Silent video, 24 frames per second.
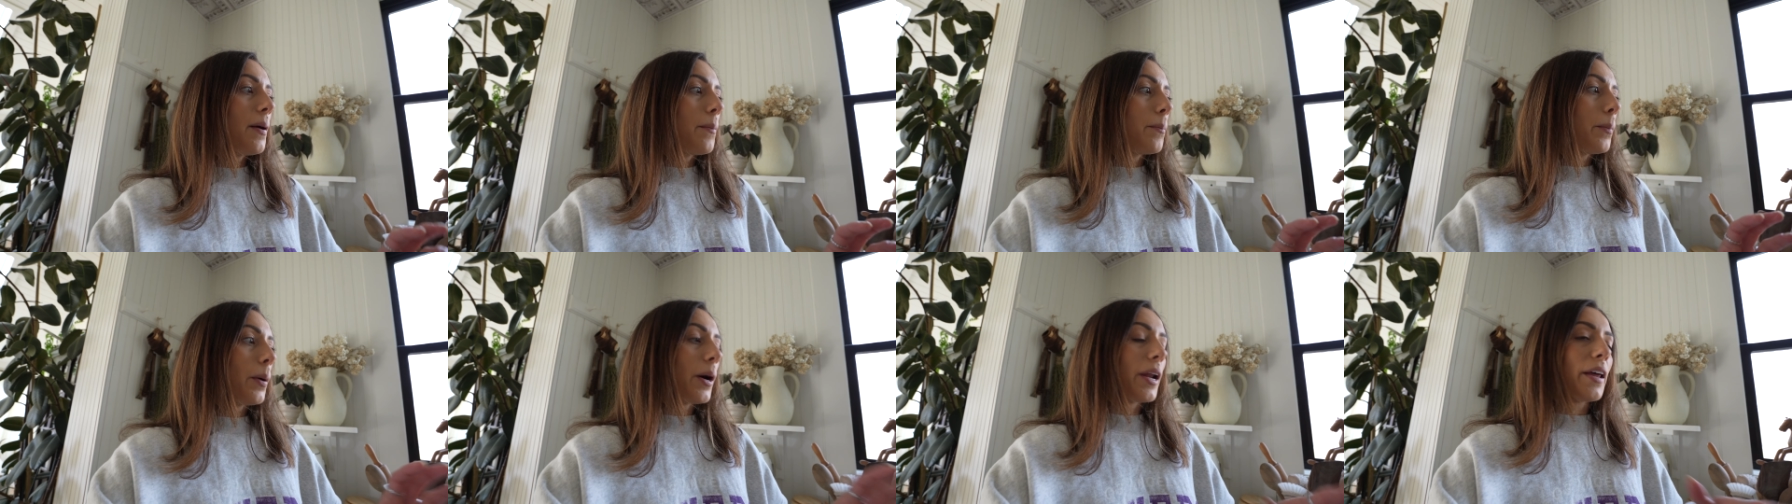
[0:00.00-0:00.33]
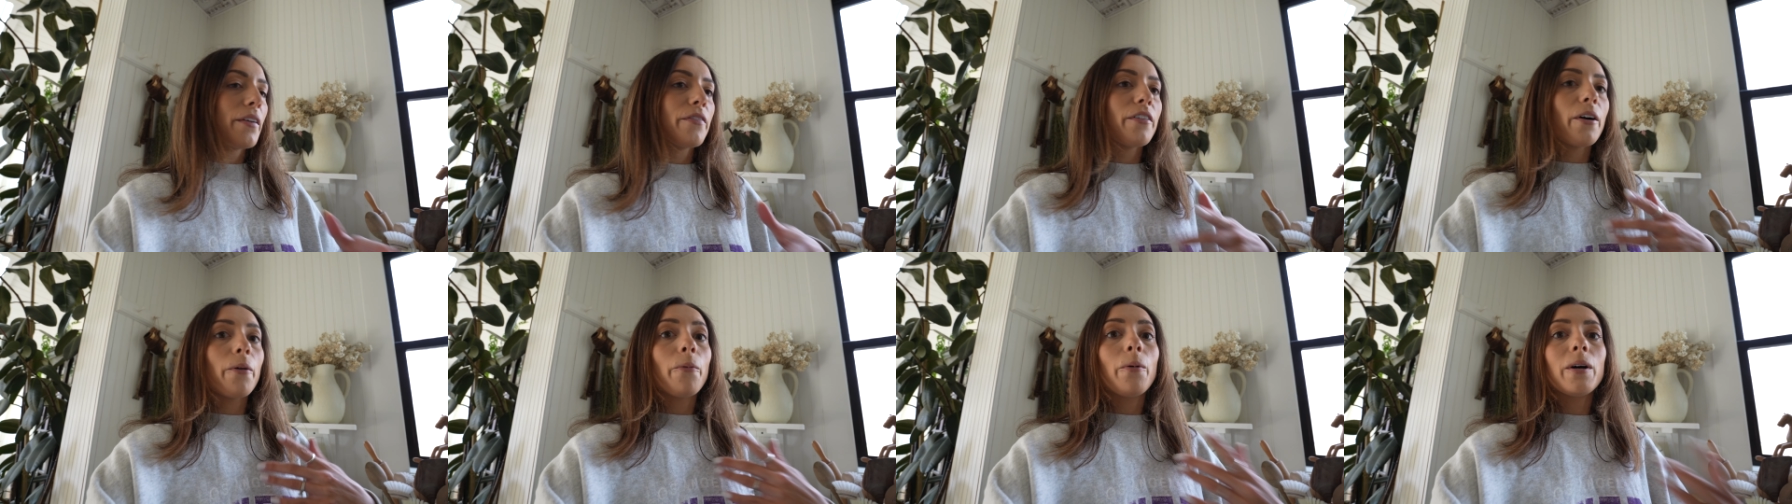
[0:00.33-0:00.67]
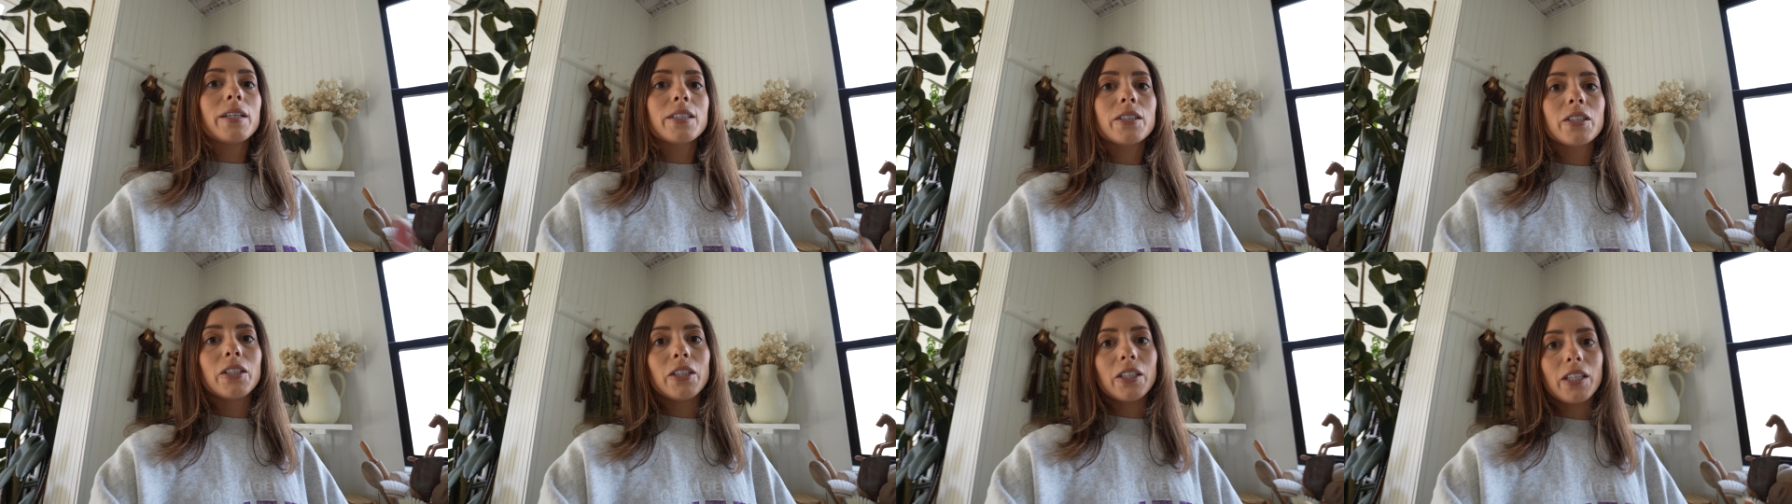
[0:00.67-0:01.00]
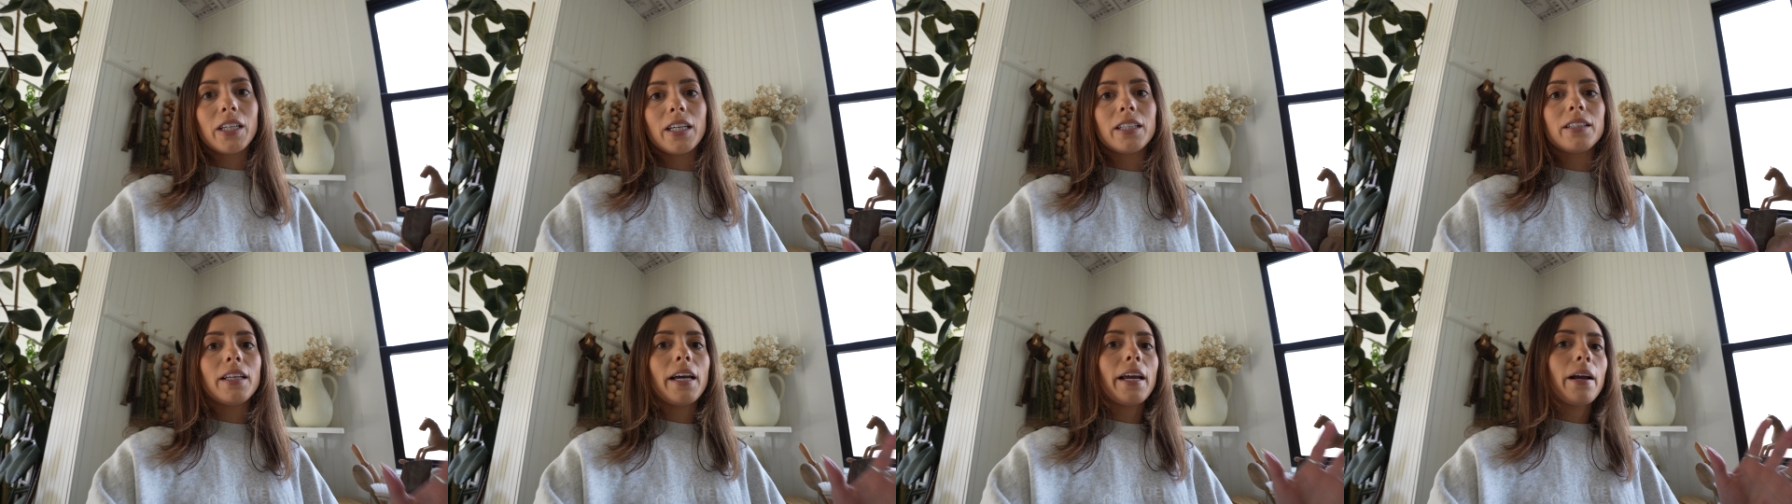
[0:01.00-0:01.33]
But if I was
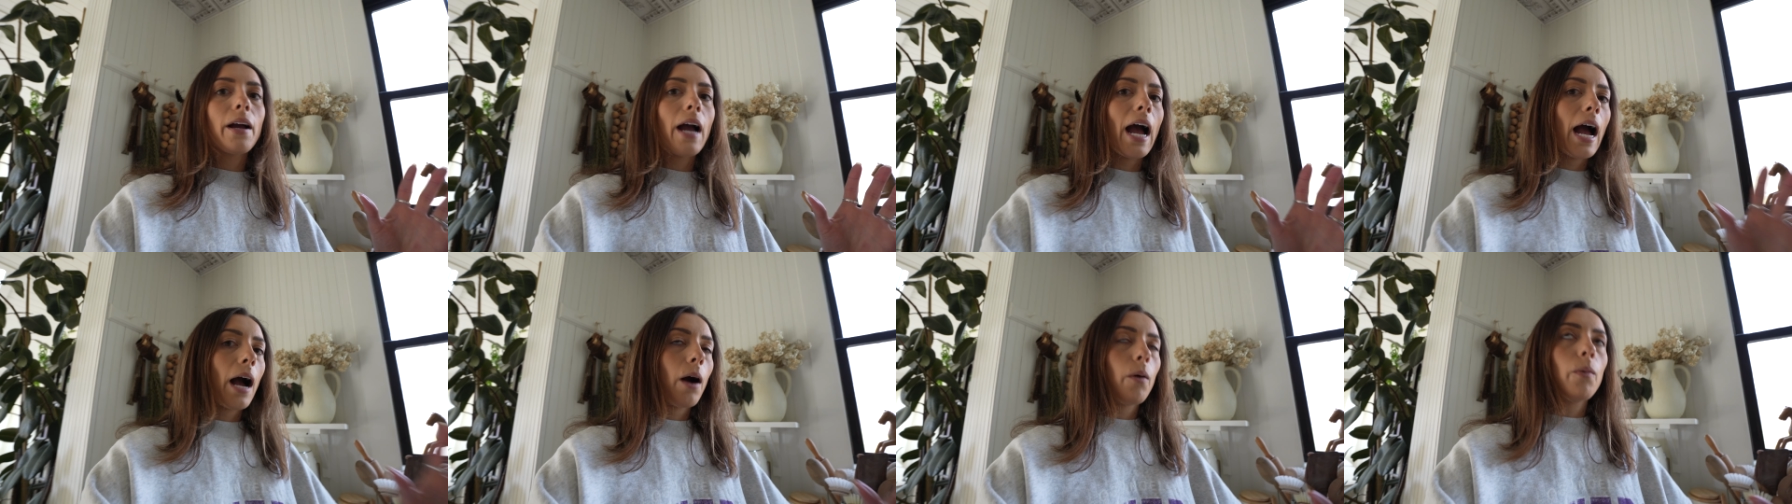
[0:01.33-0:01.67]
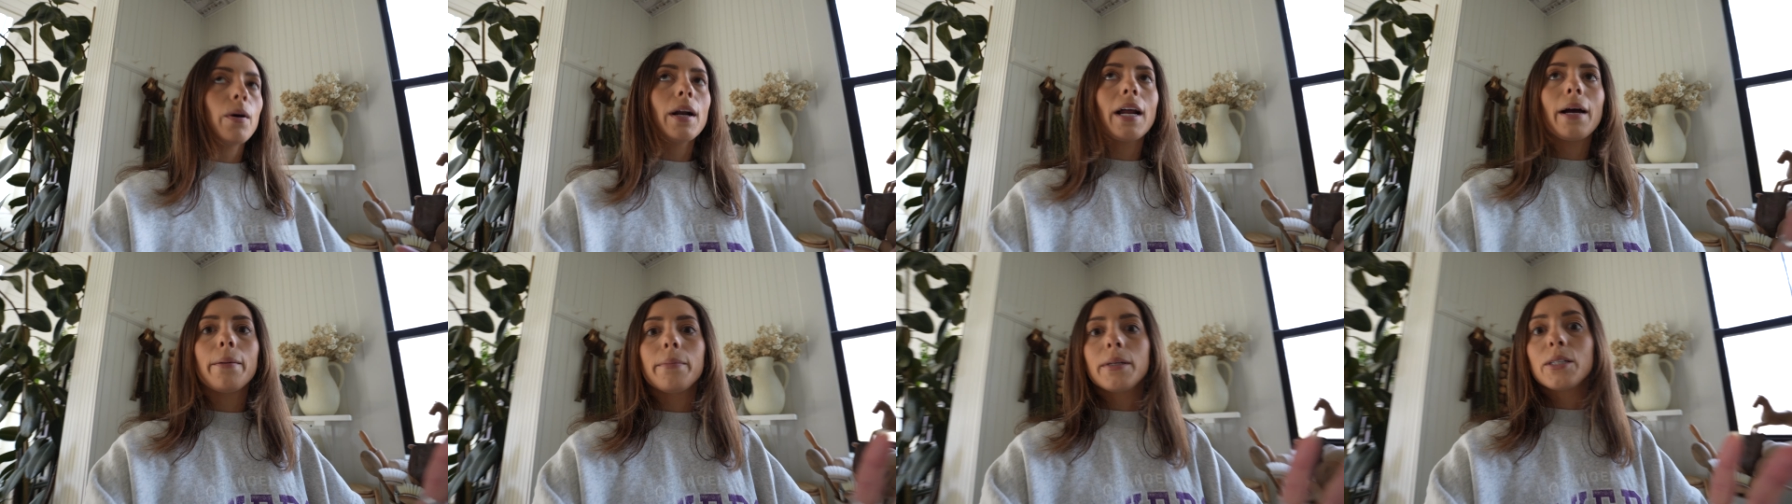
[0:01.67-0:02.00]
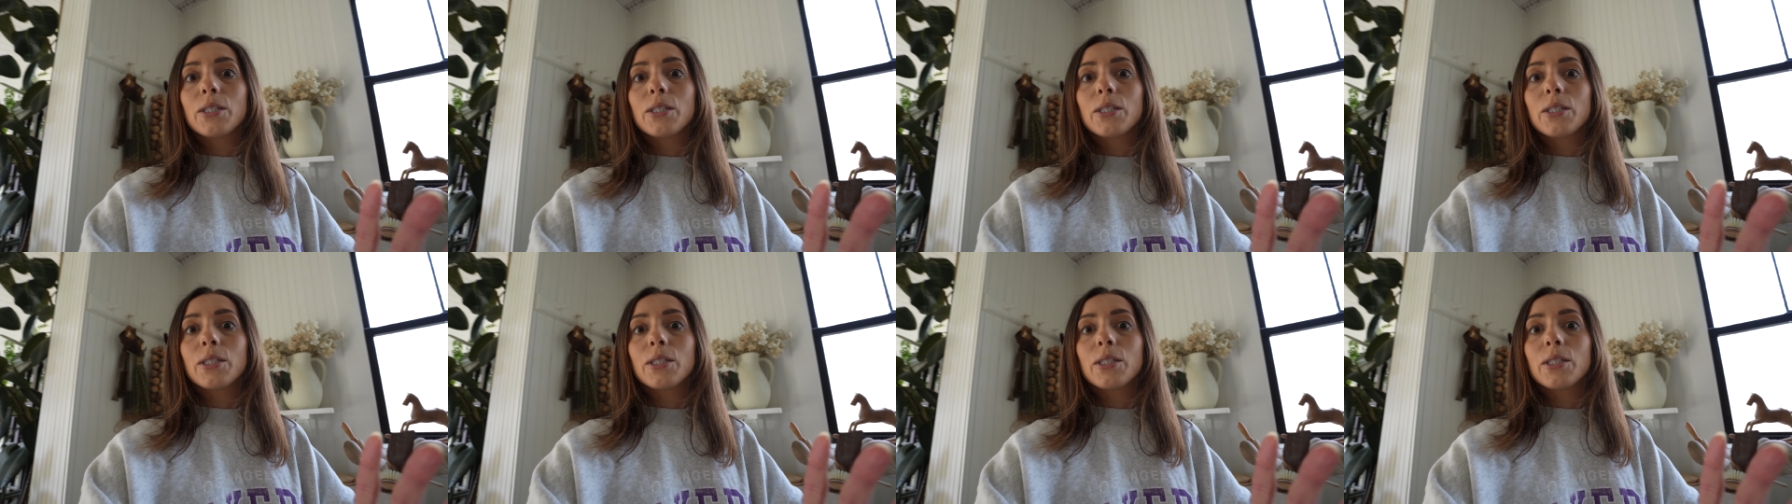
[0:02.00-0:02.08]
cooking, like how would I be